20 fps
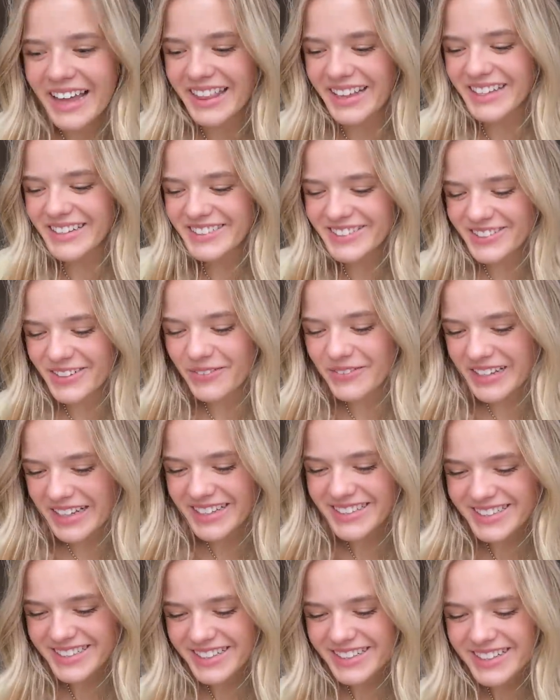I think it's so
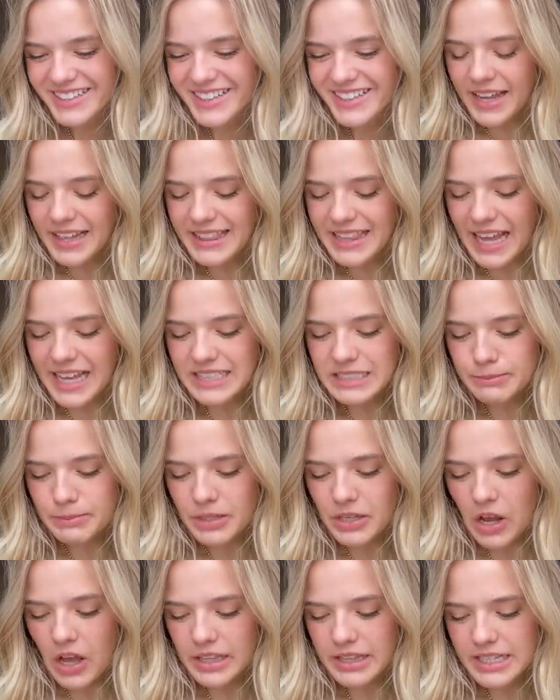neat. And last
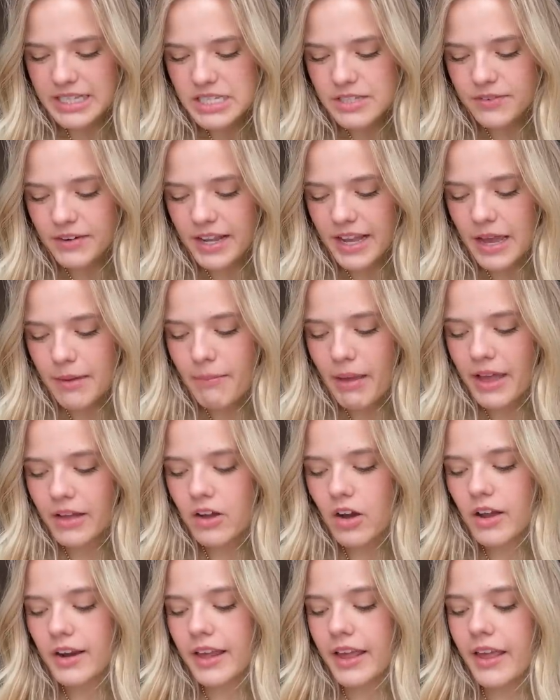but not least for him, I
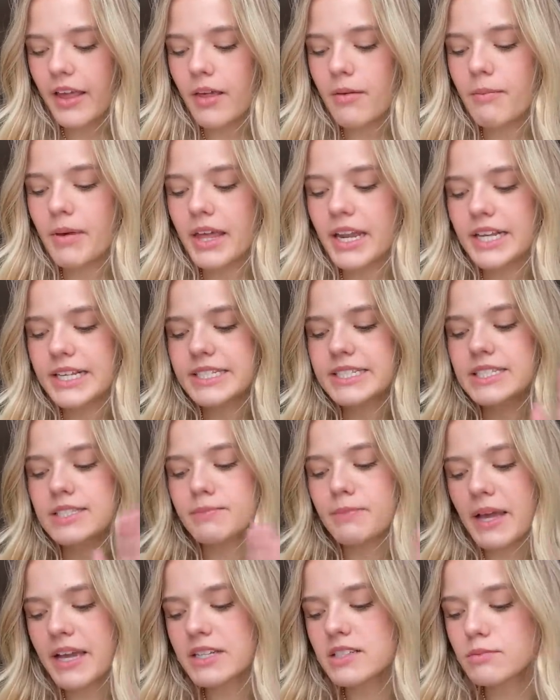got him an
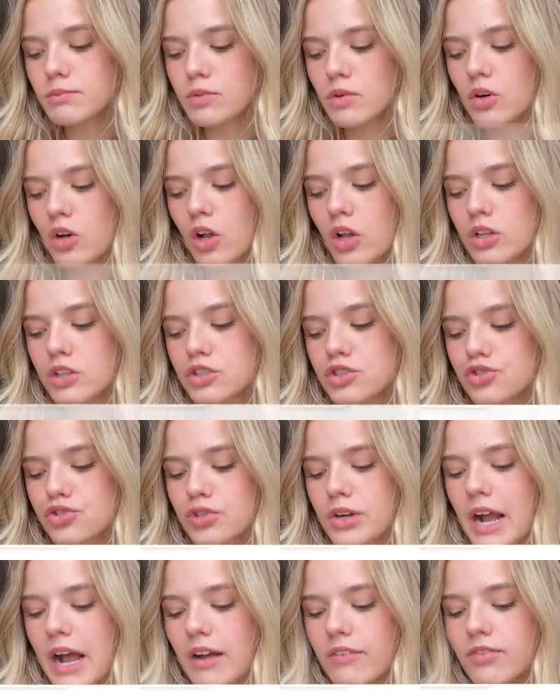expandable
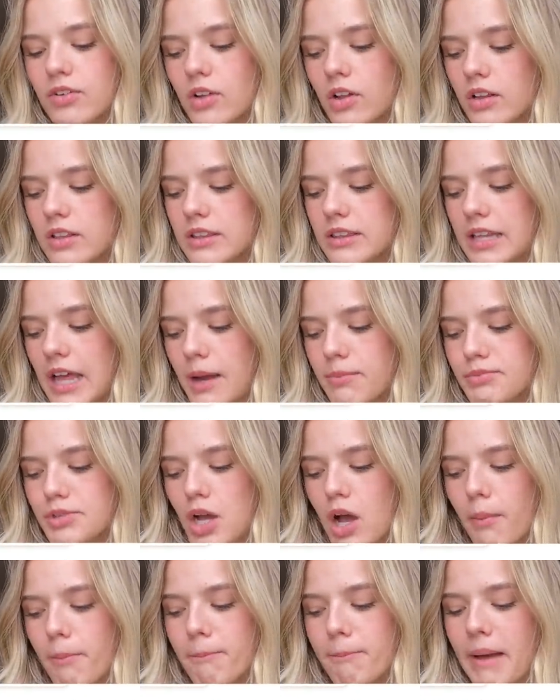travel
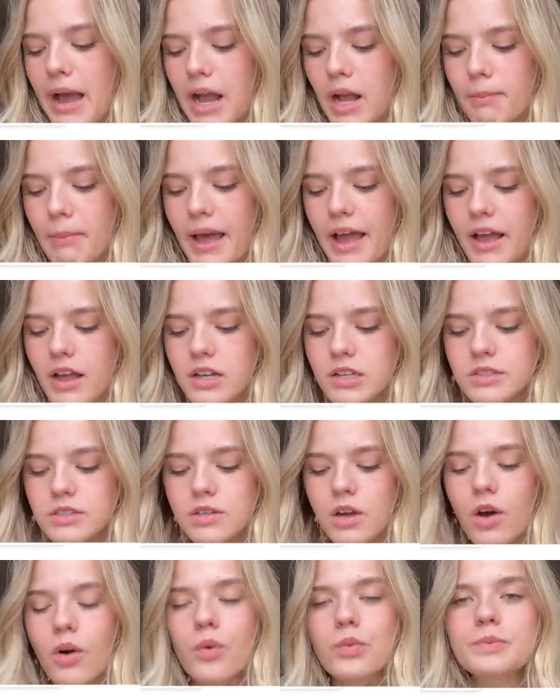laptop backpack.
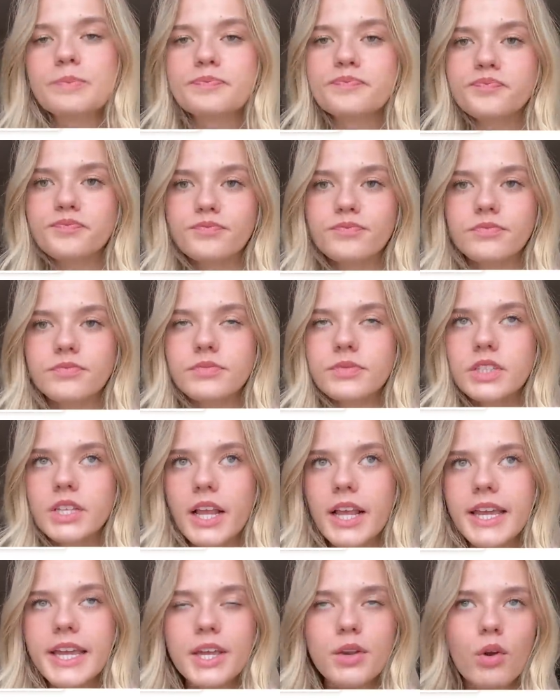So
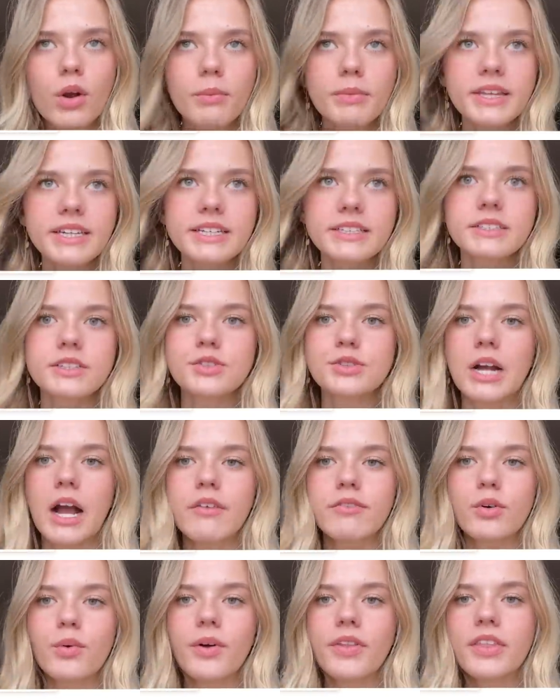he normally doesn't
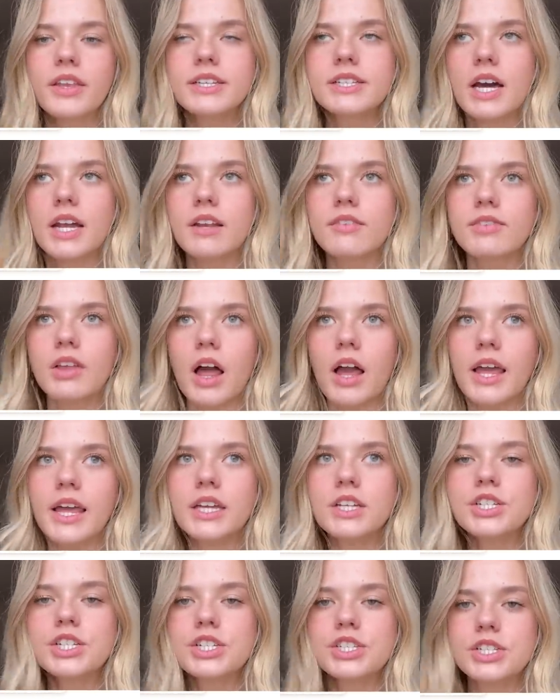travel with a ton of
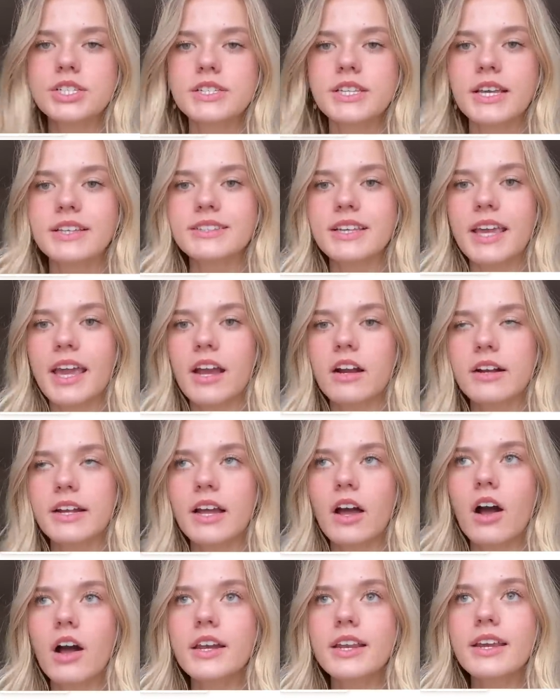luggage. He just likes a
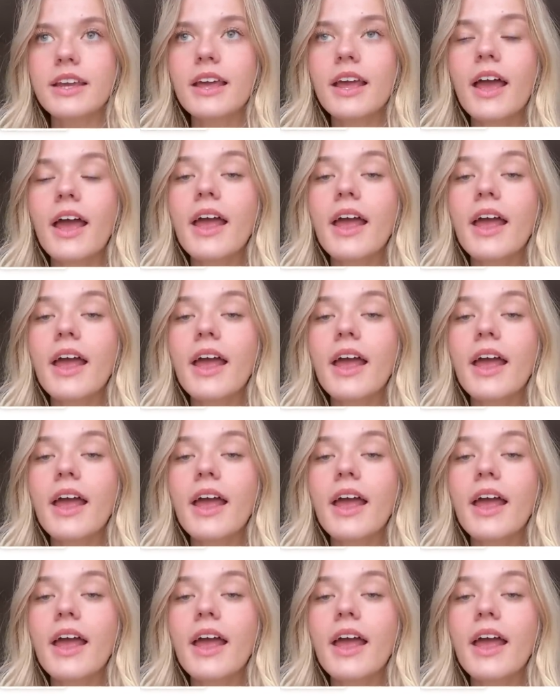carry-on.